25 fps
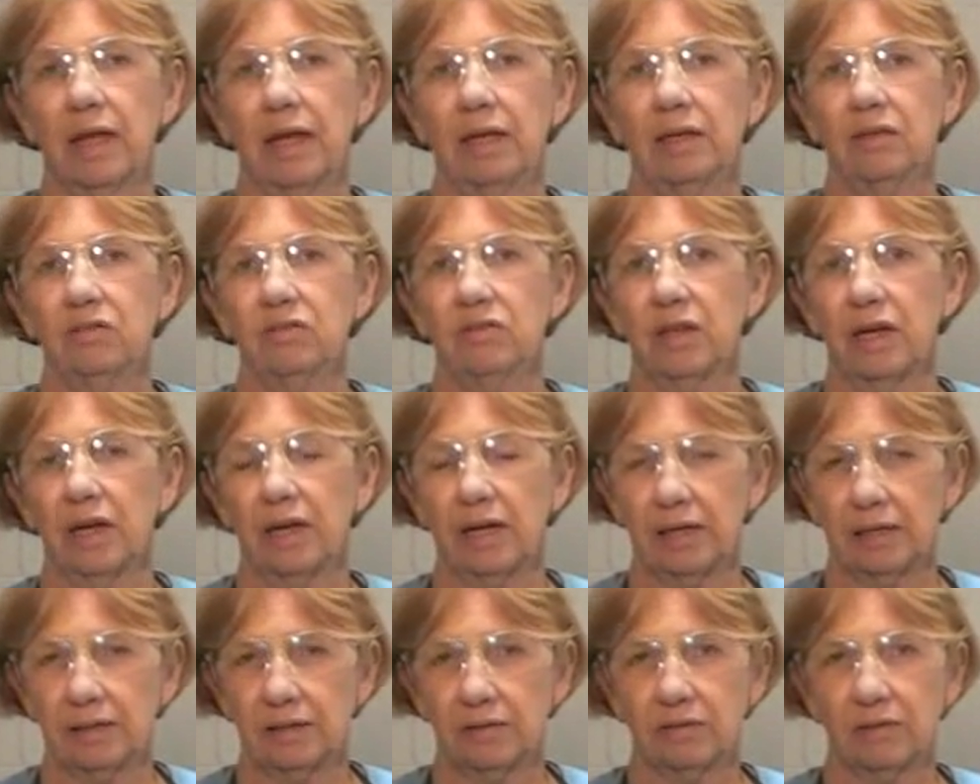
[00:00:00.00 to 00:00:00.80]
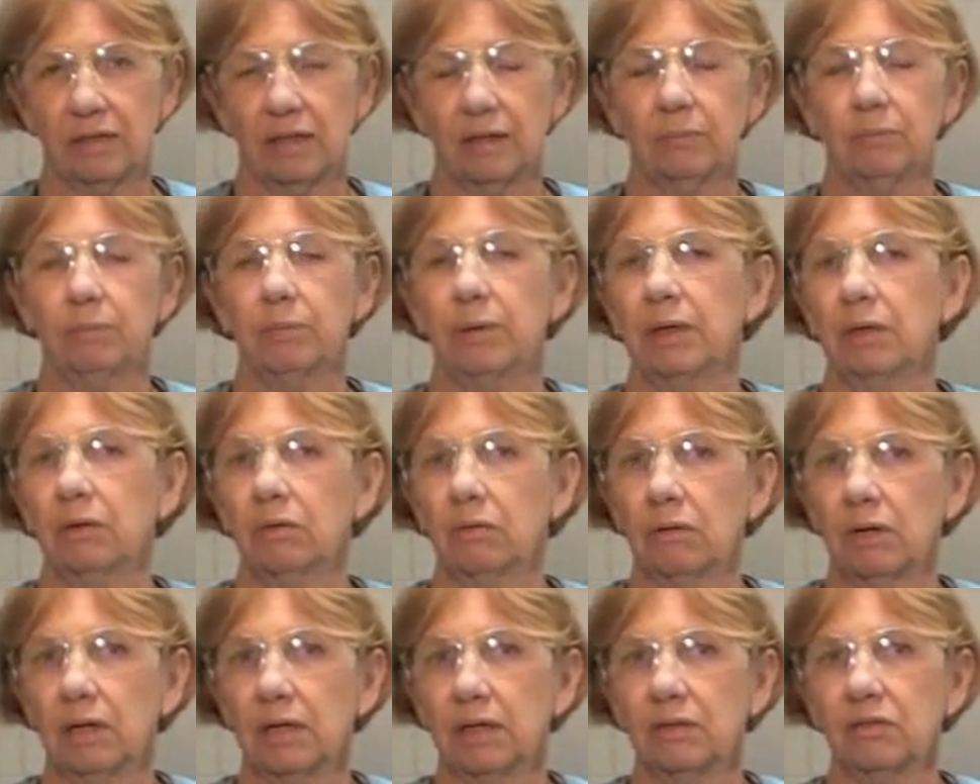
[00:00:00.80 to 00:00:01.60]
azides, and
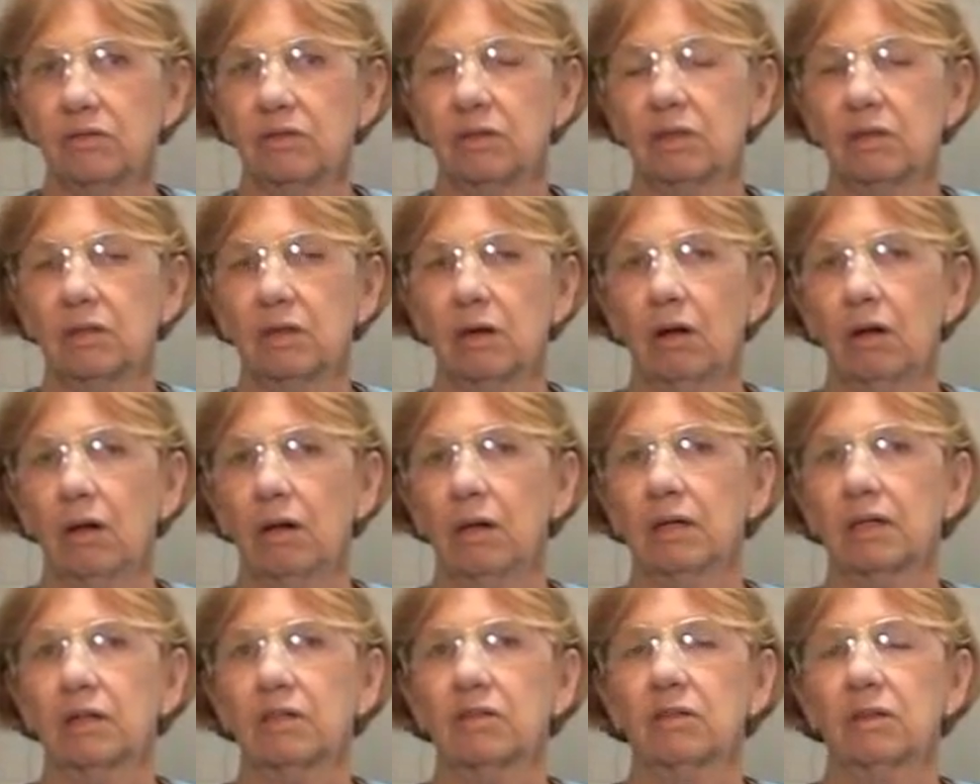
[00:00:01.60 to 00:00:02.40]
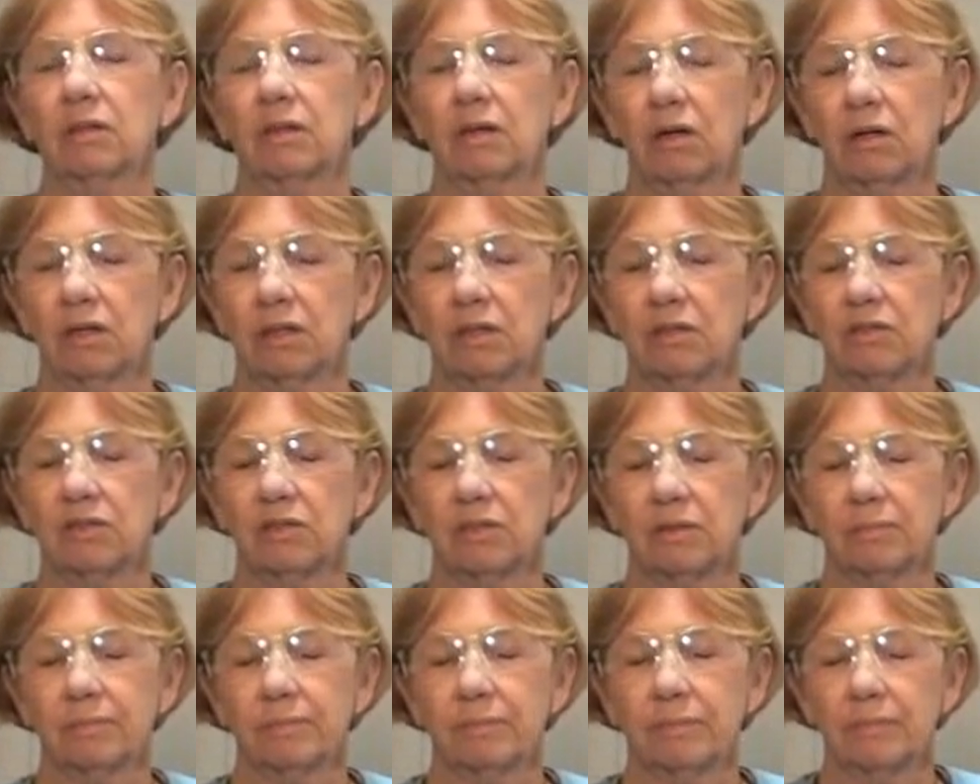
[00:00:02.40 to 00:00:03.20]
picrates can cause